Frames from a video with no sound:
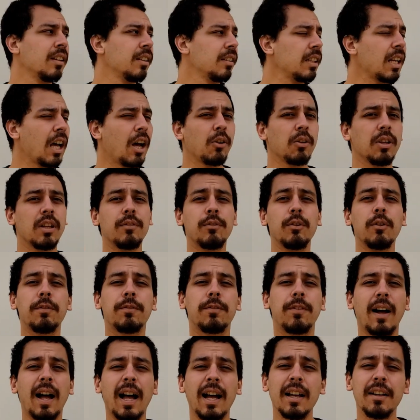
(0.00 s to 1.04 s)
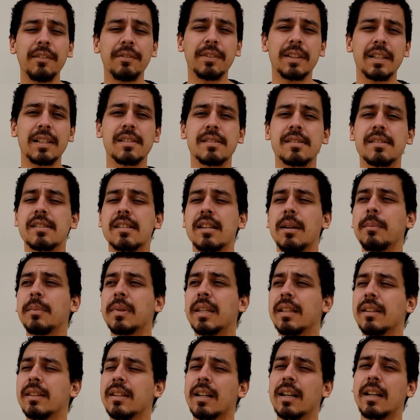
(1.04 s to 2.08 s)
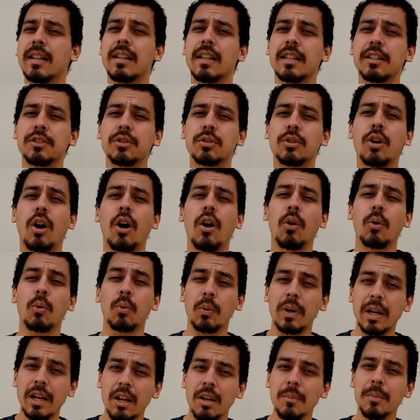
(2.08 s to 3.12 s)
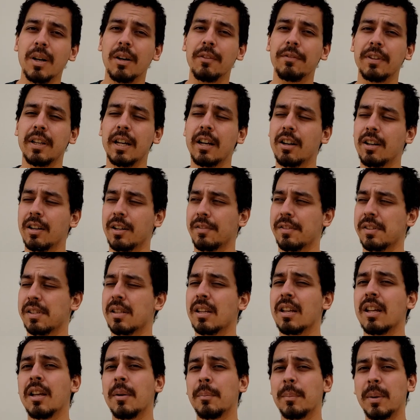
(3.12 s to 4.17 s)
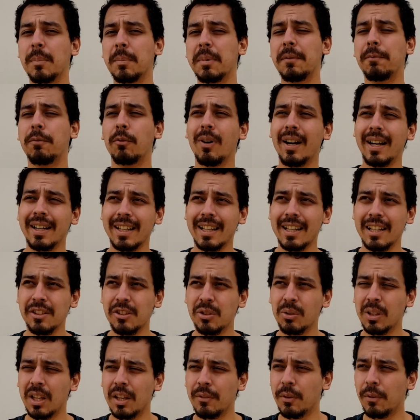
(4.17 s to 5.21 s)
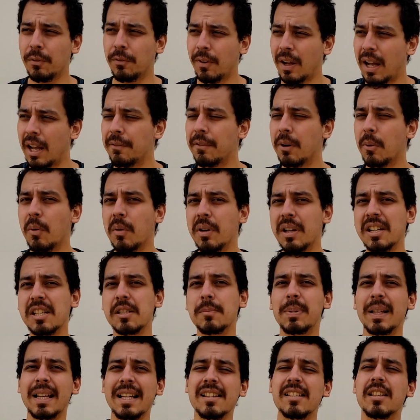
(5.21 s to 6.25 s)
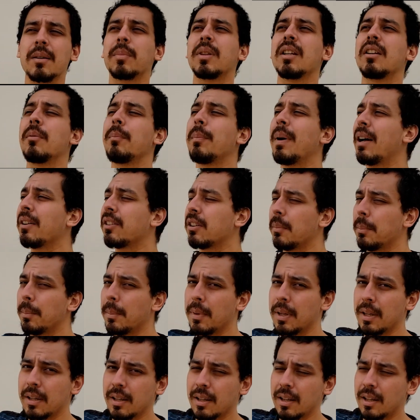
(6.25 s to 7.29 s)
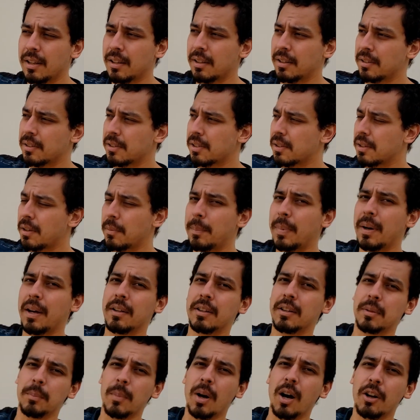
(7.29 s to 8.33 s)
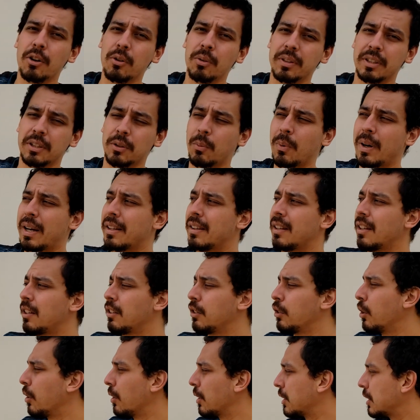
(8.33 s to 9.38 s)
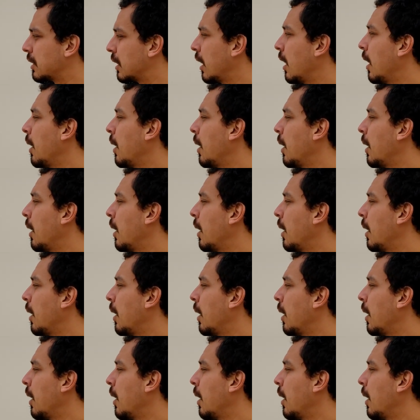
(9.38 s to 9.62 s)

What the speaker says: Now, level 5 is something that I like to call realm of narratives. But before I get into level 5, I want to explain something about the model and the way that it looks.